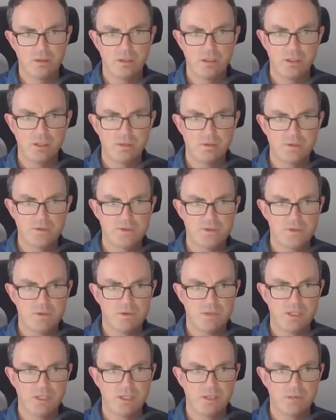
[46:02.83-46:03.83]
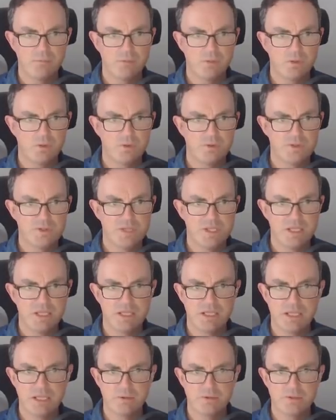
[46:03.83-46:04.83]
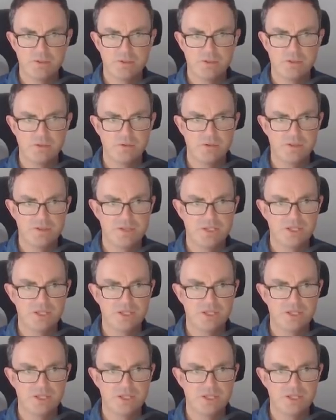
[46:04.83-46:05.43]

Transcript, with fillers: Oh, sorry, I'm not seeing how to do this